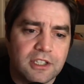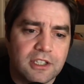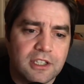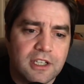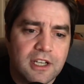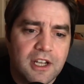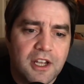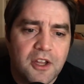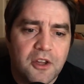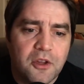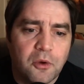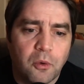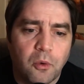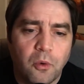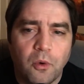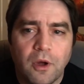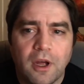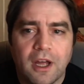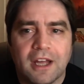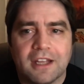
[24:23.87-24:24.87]
And
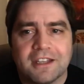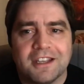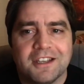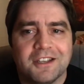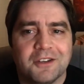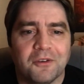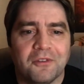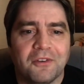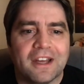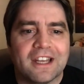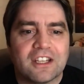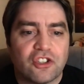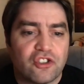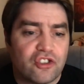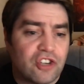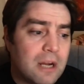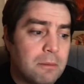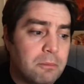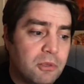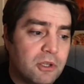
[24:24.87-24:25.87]
if I
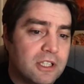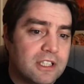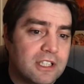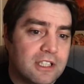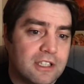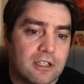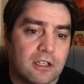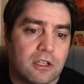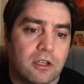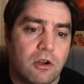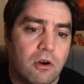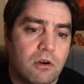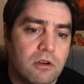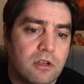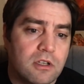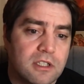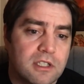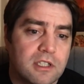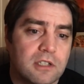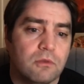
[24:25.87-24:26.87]
extrapolated the
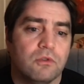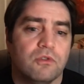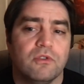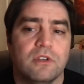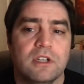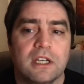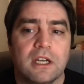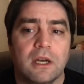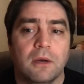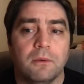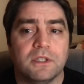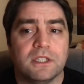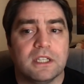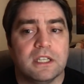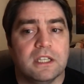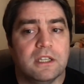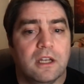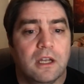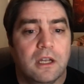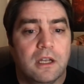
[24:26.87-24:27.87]
current sales rate, I would
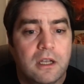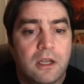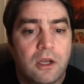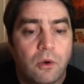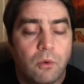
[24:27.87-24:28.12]
say that